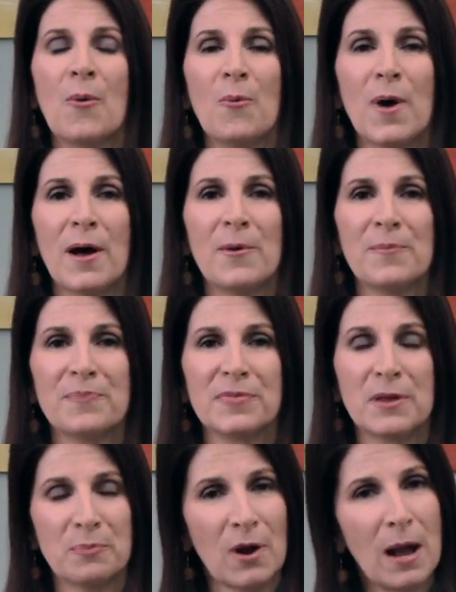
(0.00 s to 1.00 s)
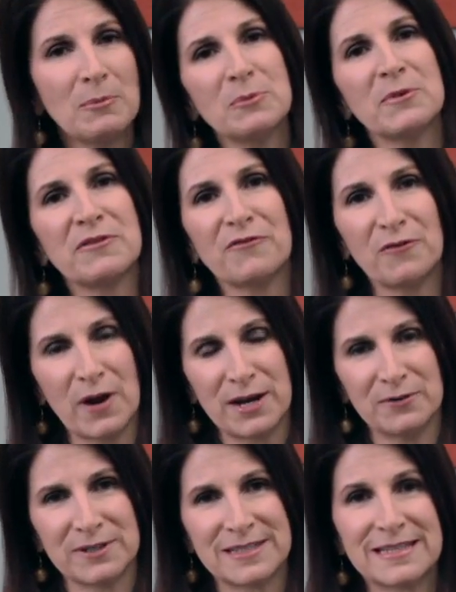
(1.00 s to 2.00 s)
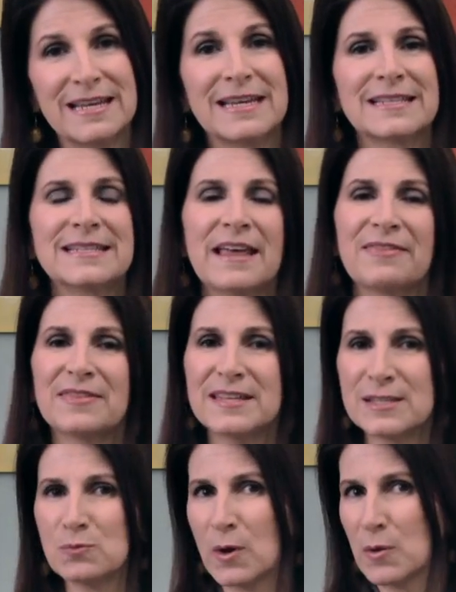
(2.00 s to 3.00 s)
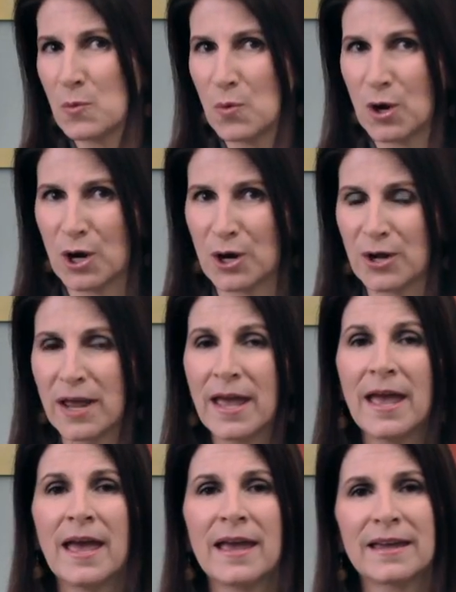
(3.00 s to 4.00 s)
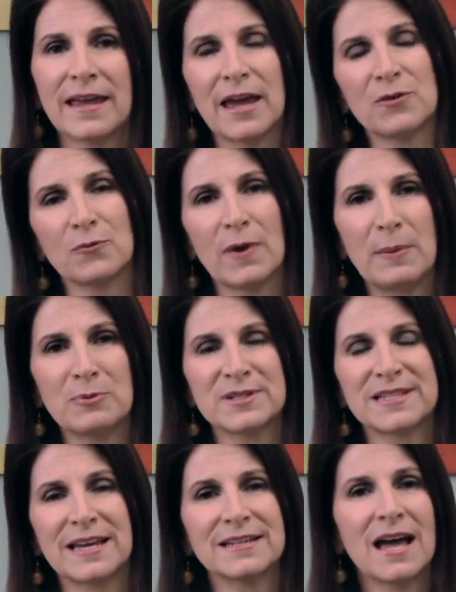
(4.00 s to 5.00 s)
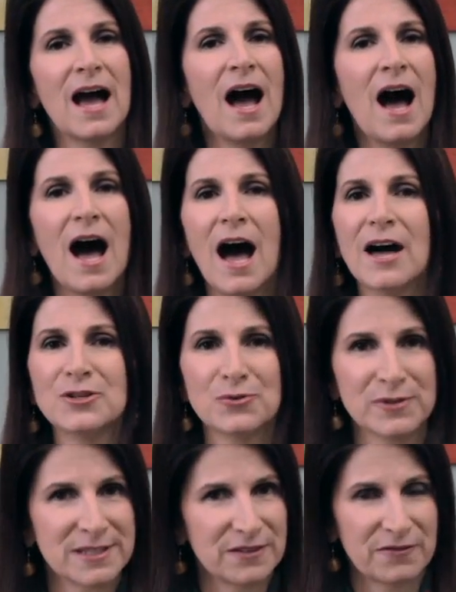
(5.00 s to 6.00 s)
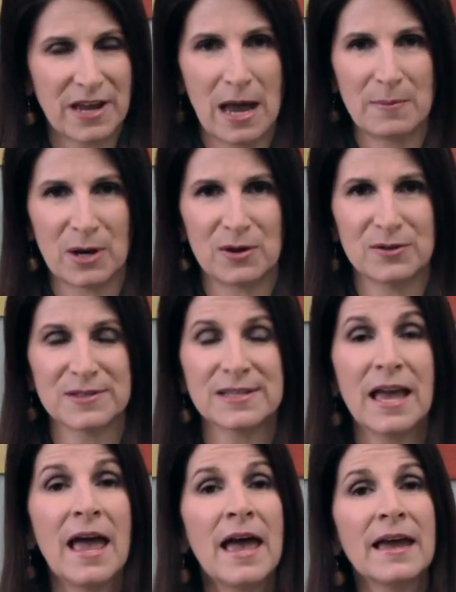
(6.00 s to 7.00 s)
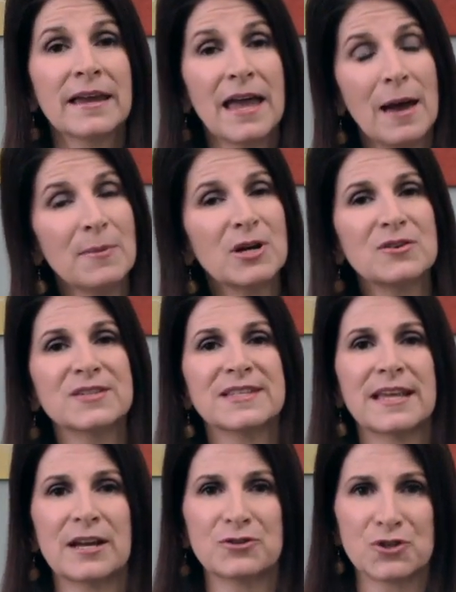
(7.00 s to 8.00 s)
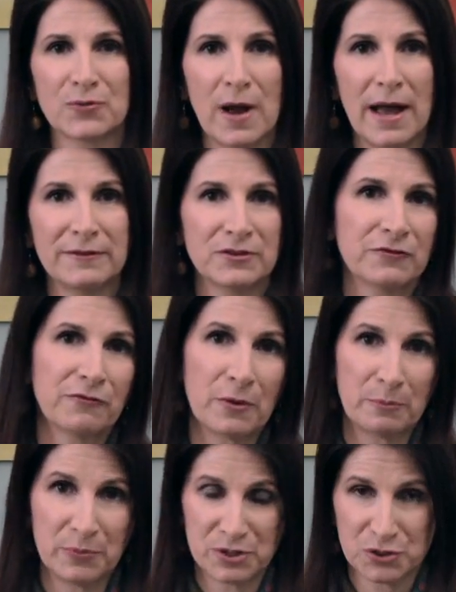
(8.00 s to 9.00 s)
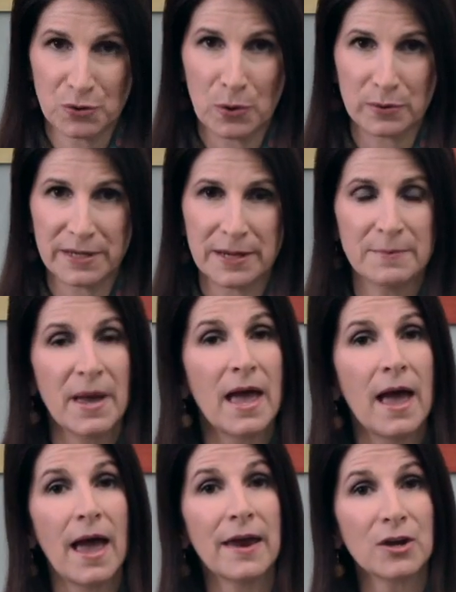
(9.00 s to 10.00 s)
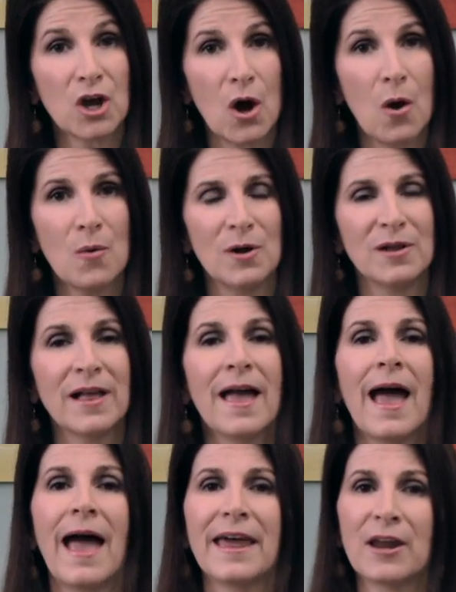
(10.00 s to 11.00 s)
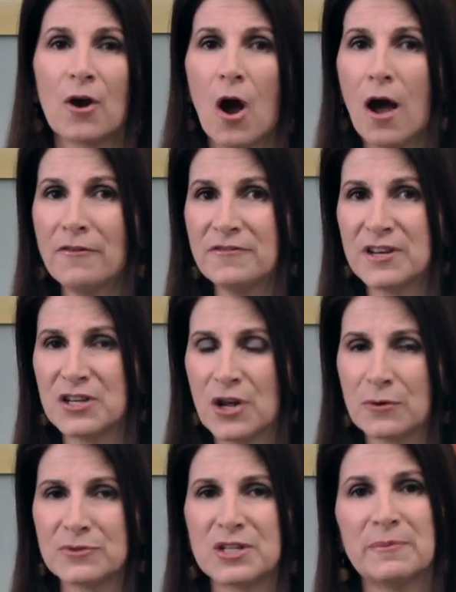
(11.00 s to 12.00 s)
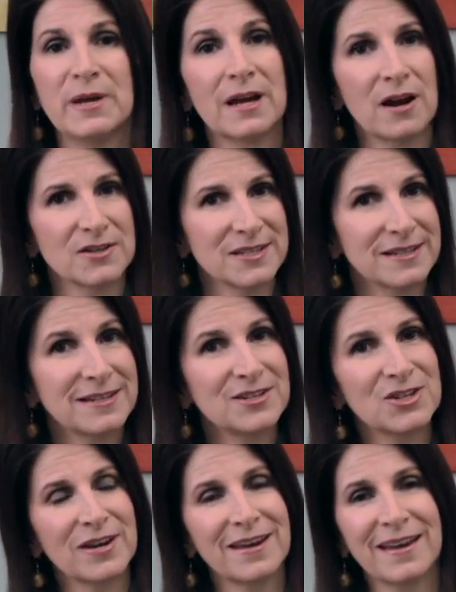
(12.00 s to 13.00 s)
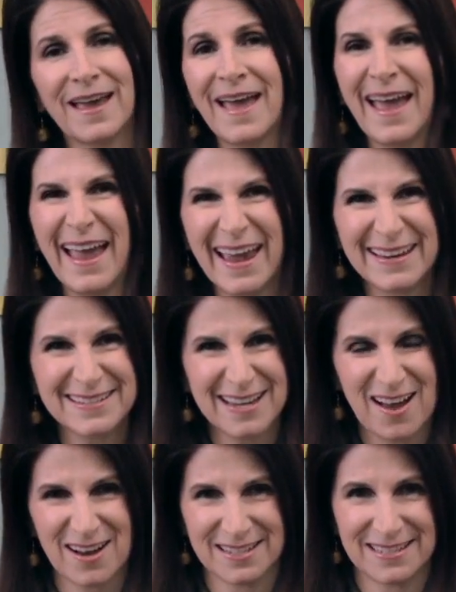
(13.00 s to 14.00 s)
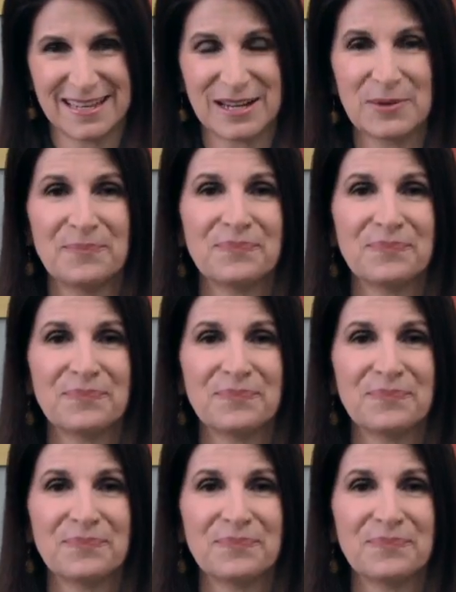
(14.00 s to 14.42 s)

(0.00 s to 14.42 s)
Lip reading: Well, the problem with fragrance is that this one word can represent hundreds of chemicals that are derived from petroleum and coal, and are often known to be carcinogenic and toxic.